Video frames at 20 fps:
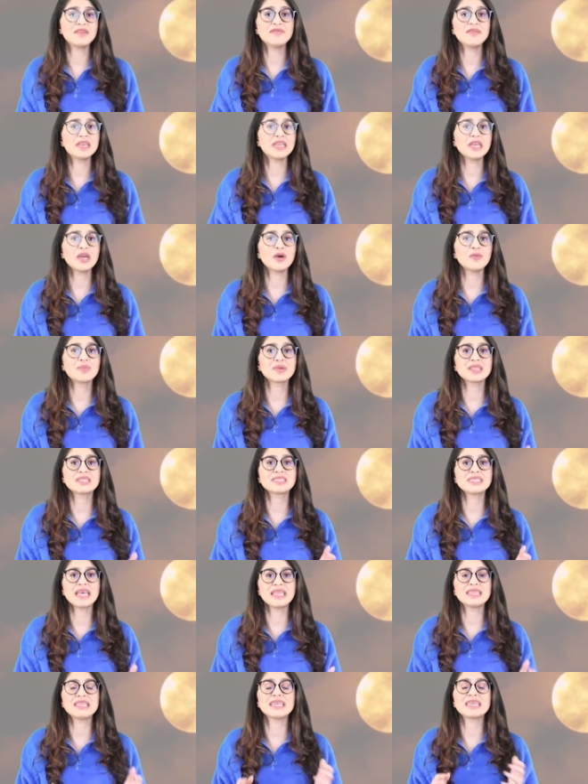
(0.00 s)
the video, but
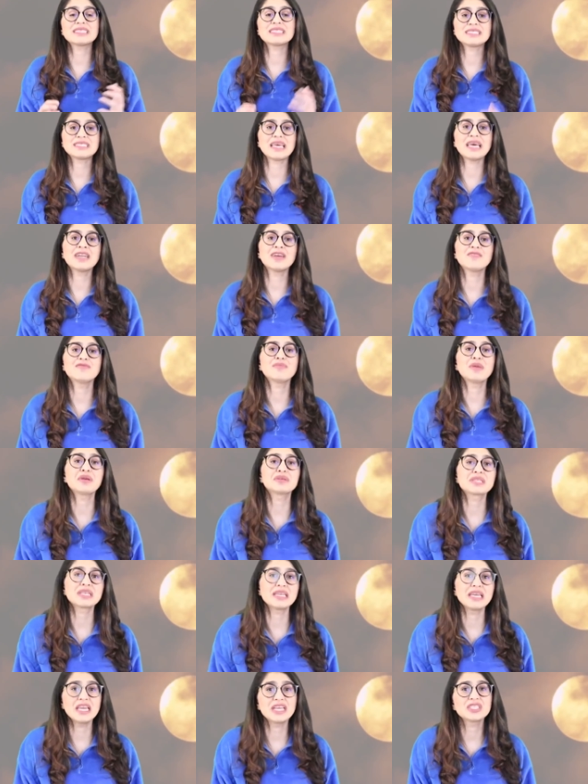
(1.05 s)
said the extent of
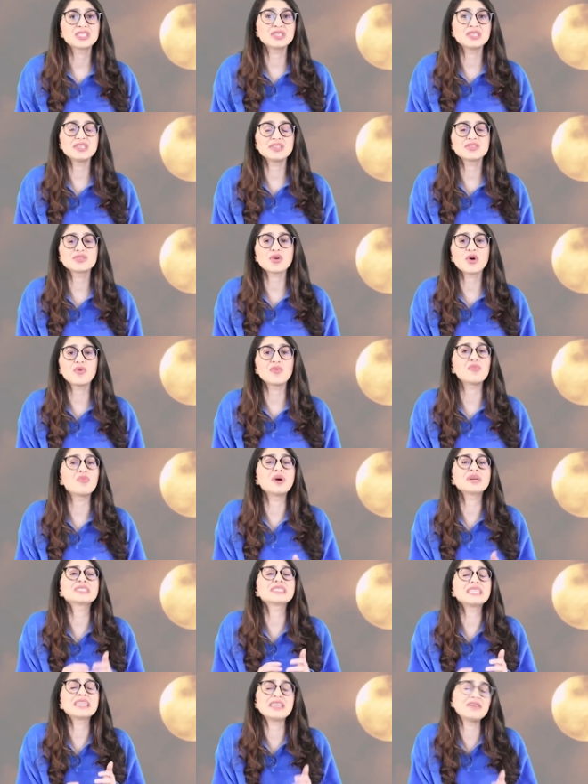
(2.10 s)
mutilation he saw
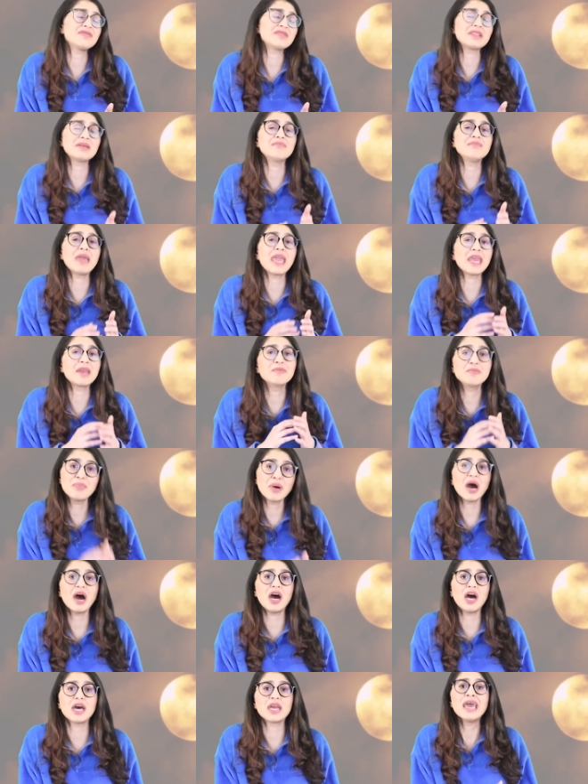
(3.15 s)
wasn't even the main
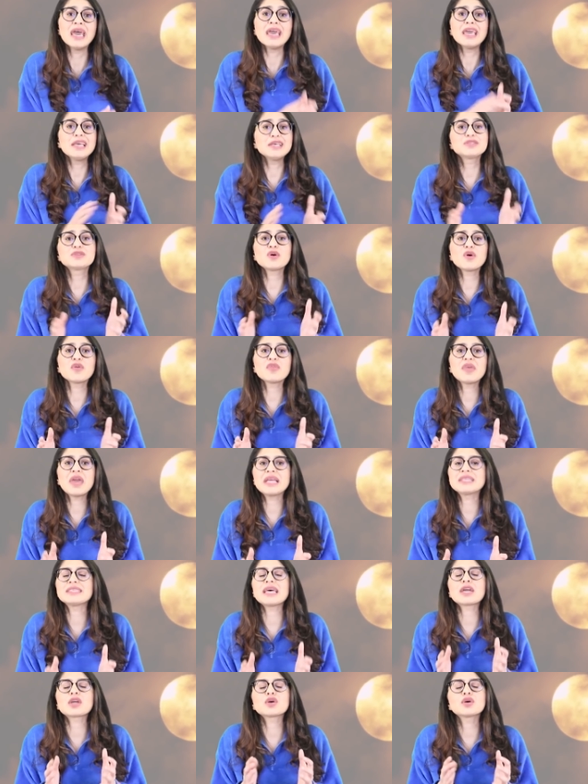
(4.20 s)
part. He saw
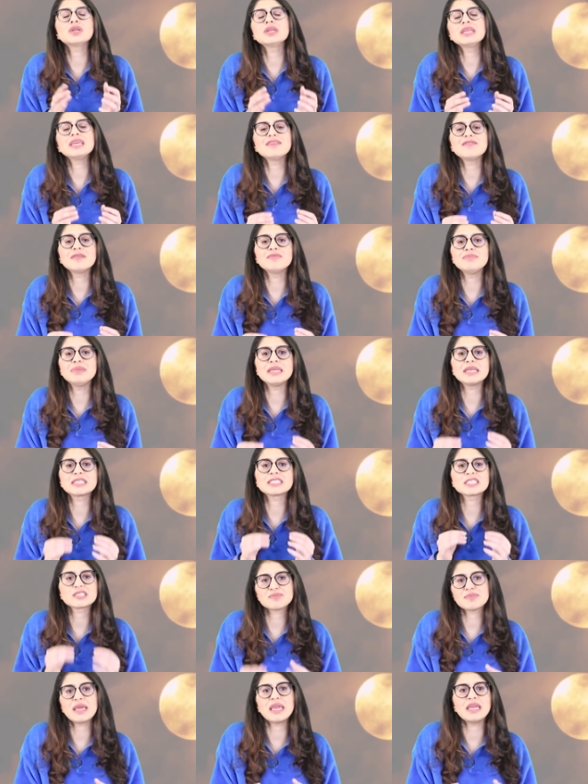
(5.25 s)
things that couldn't even be
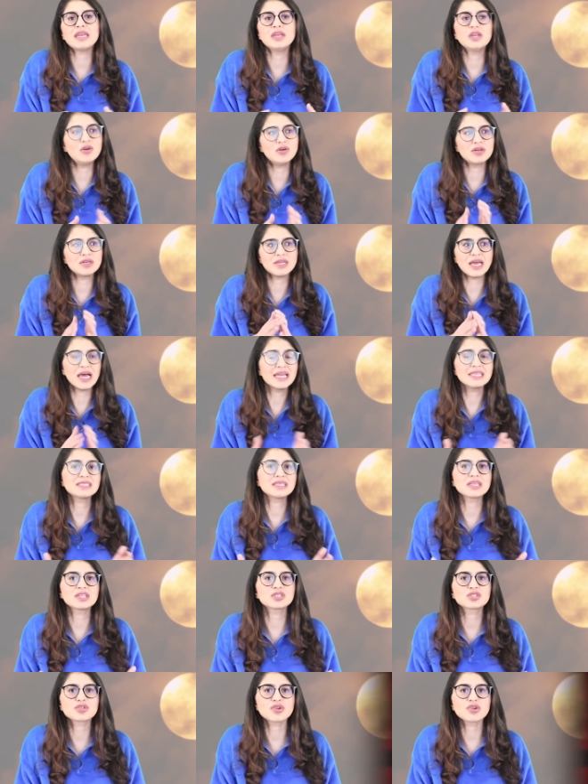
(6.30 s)
explained, no lighting